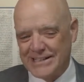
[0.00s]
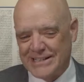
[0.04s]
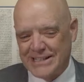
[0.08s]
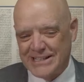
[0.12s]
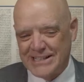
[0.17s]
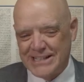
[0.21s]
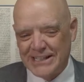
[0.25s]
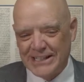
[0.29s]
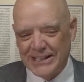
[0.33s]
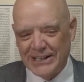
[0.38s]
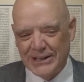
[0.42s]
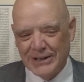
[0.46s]

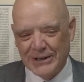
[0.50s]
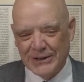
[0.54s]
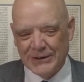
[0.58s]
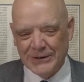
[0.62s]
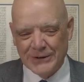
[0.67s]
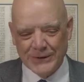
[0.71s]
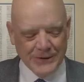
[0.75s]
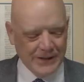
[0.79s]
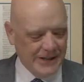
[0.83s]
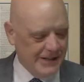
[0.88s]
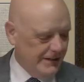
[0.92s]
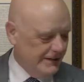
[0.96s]

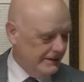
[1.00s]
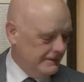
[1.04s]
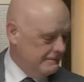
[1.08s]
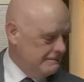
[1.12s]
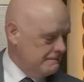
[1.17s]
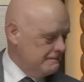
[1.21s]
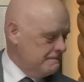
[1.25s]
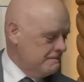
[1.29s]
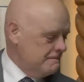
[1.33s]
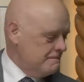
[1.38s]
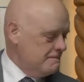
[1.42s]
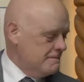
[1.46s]
so uh,
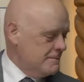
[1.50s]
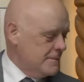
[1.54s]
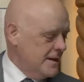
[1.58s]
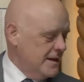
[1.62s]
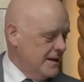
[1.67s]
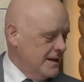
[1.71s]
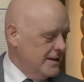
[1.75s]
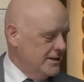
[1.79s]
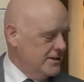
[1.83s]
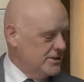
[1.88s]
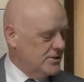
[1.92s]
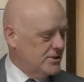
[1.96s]

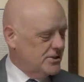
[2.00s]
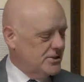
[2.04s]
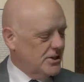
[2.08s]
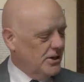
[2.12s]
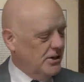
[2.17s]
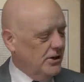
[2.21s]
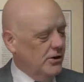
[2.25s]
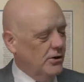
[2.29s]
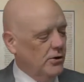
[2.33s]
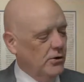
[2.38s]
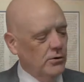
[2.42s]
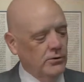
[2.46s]

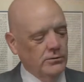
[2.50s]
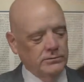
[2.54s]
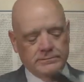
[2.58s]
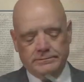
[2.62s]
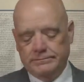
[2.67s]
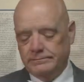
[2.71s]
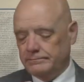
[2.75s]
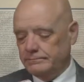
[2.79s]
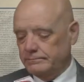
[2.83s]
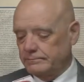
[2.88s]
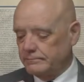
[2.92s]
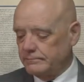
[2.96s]
so
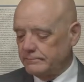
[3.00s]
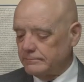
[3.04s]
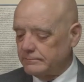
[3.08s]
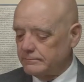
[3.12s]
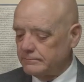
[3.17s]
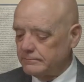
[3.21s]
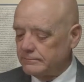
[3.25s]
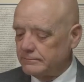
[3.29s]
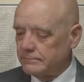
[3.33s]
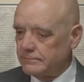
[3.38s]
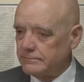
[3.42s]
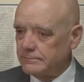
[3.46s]

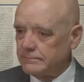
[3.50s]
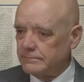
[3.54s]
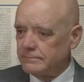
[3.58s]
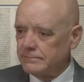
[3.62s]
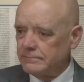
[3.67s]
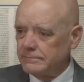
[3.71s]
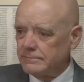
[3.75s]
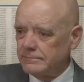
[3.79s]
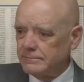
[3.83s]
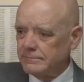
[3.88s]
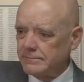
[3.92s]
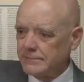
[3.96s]

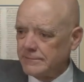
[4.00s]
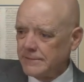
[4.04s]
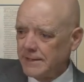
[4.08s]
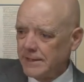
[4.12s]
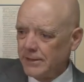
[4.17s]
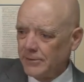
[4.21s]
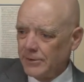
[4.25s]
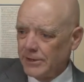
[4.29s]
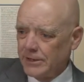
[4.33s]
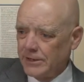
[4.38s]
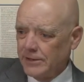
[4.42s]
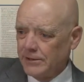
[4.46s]
there
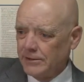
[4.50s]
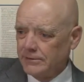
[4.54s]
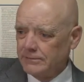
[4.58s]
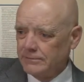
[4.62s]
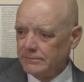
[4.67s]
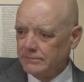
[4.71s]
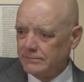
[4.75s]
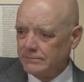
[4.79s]
we go.